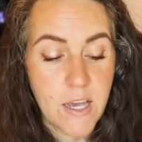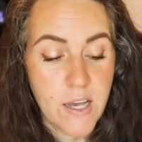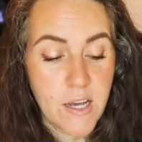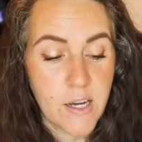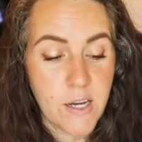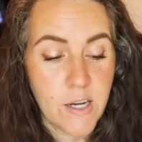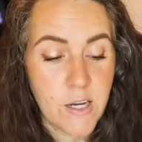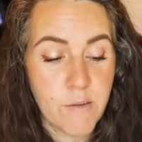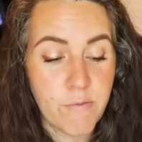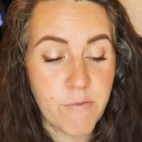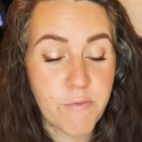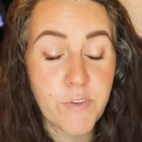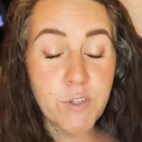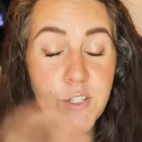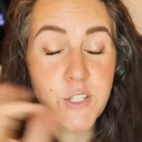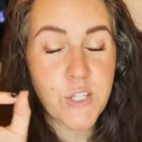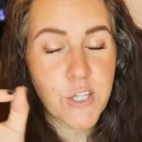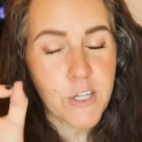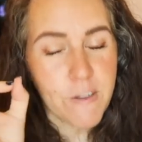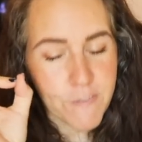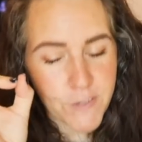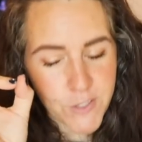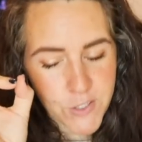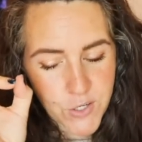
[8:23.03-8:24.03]
Um, for
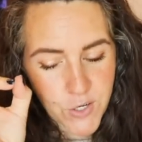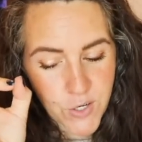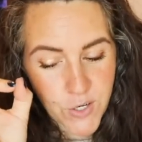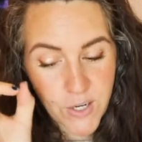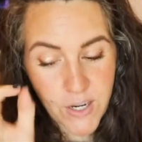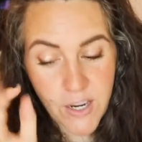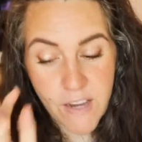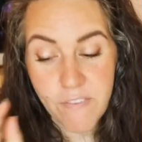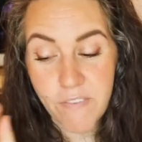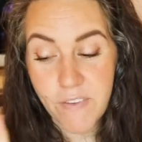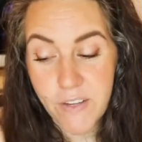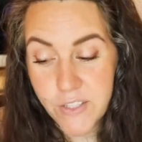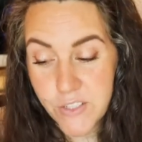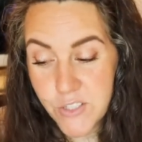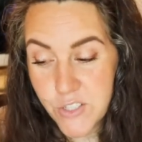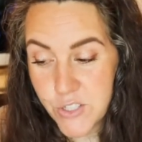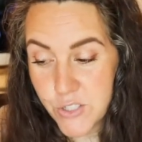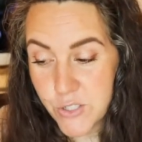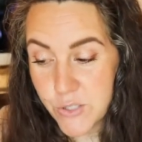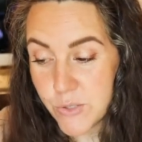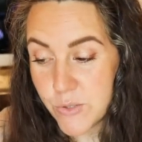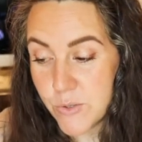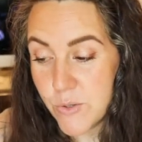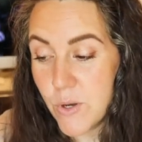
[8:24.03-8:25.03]
sure, for sure, if I
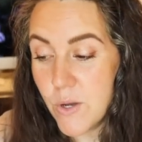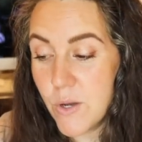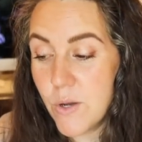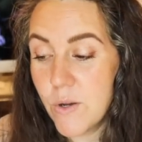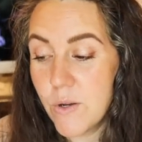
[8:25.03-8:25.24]
do